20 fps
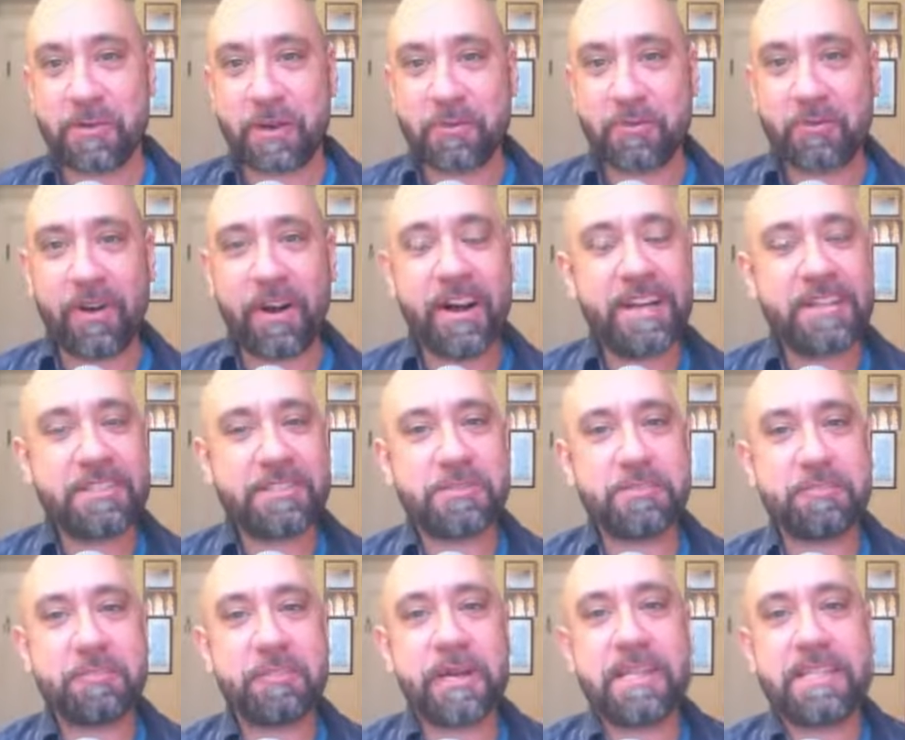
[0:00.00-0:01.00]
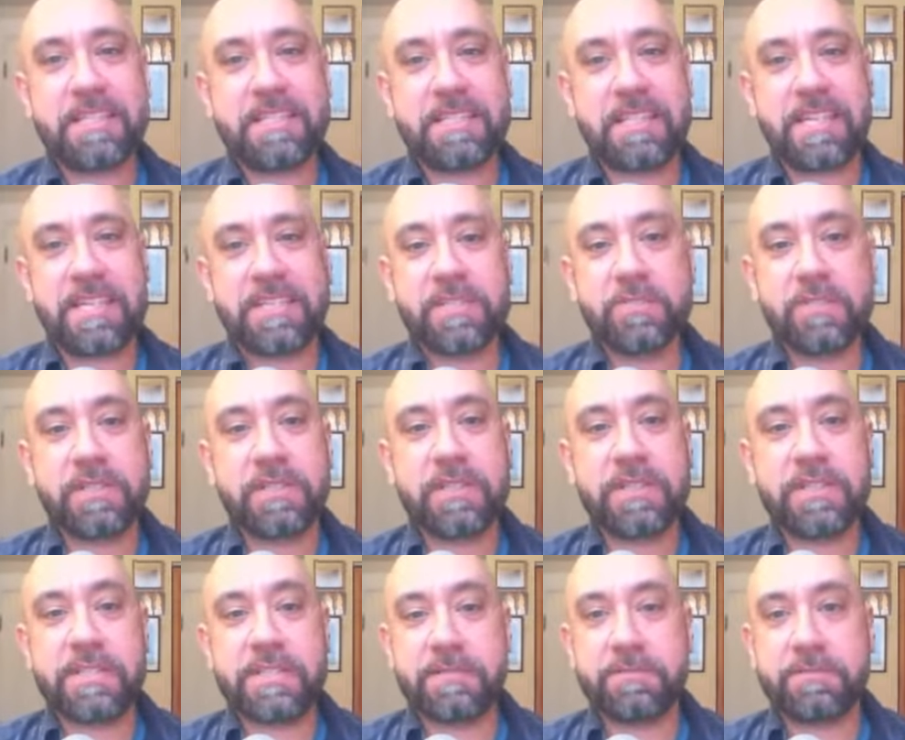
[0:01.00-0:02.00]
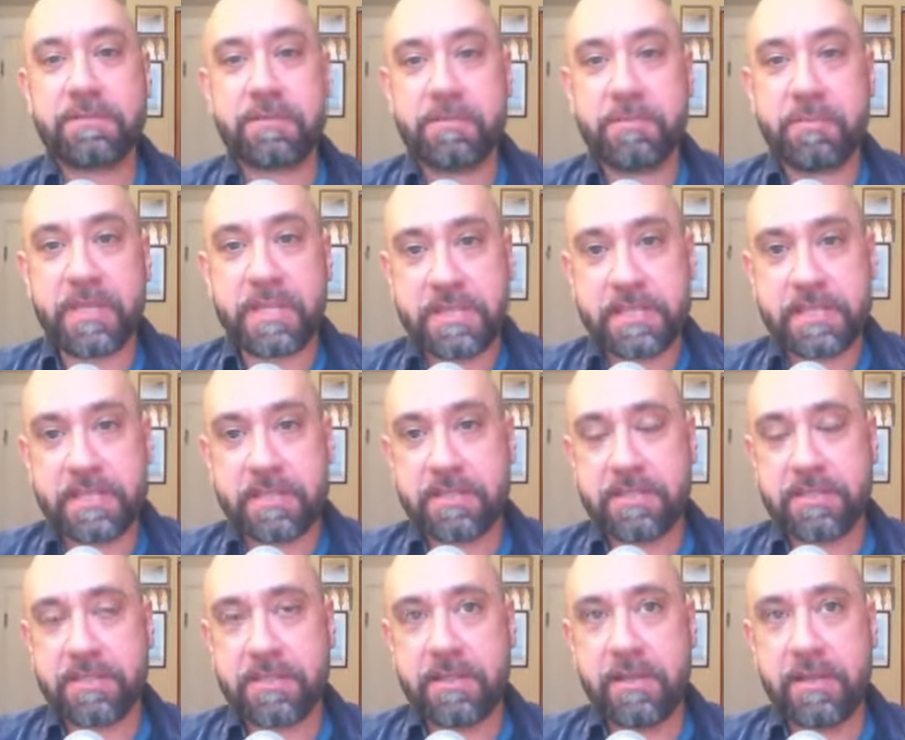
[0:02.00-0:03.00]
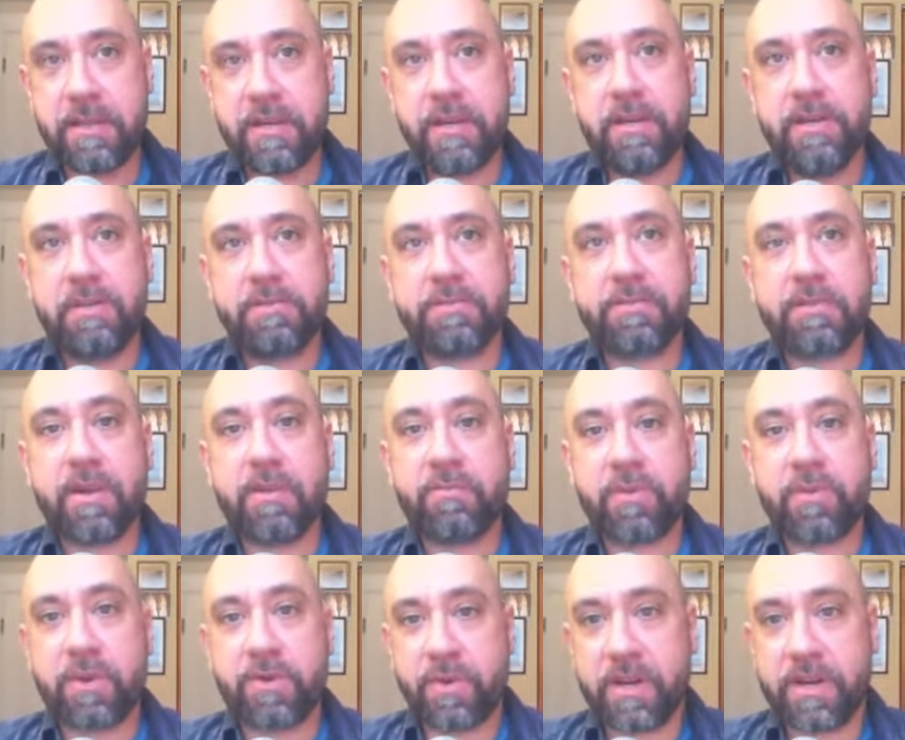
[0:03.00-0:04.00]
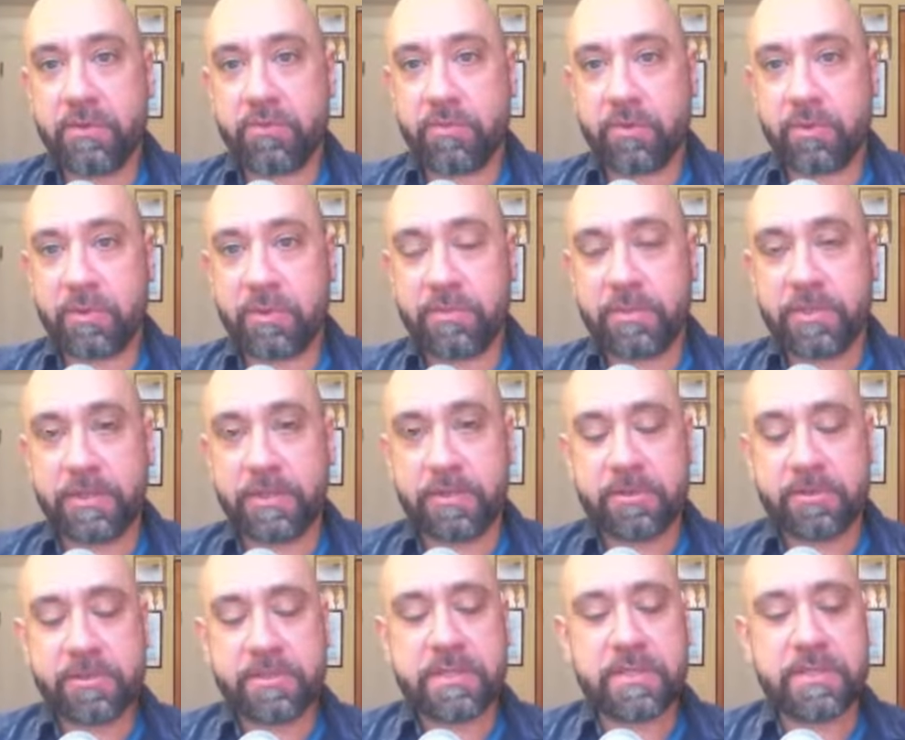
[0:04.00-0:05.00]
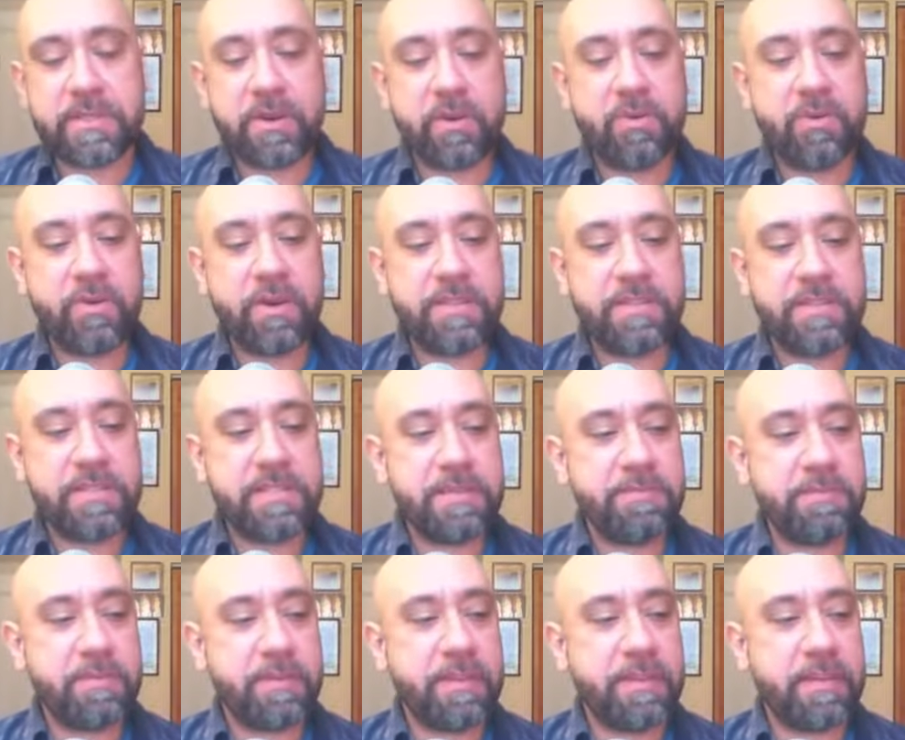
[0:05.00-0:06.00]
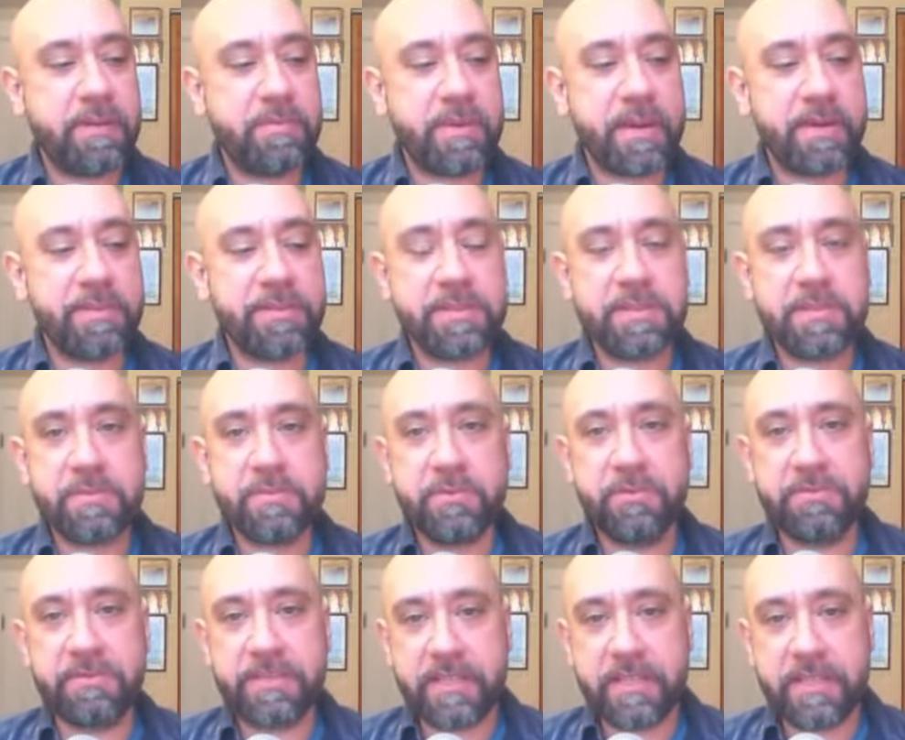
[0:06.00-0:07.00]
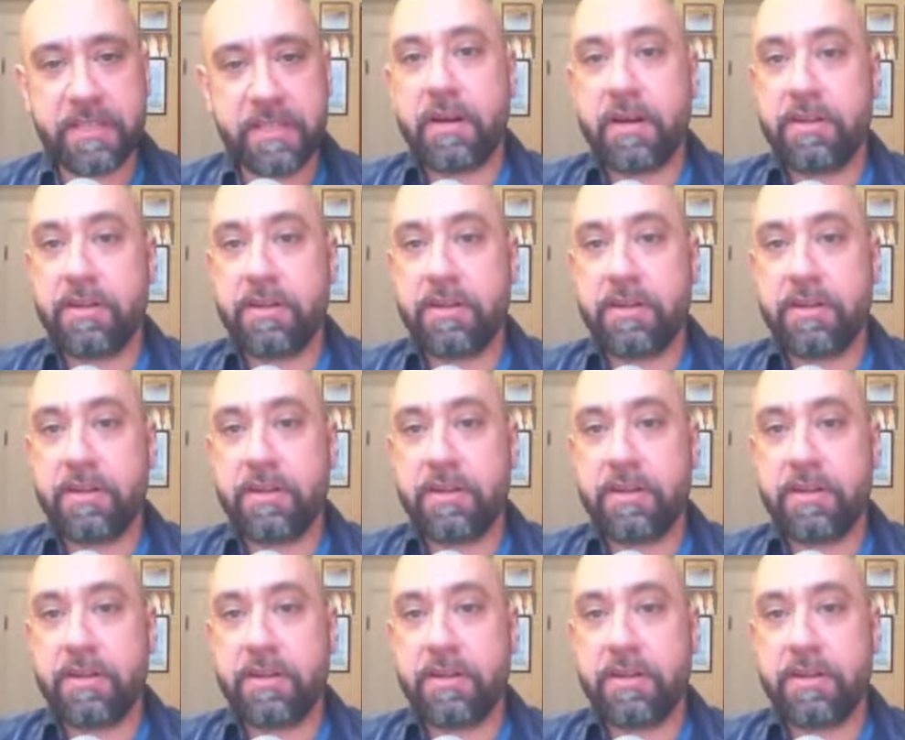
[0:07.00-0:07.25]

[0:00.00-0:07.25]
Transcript: to watch but it's really a different beast from Red, White, and Royal Blue. So, what is different about this movie?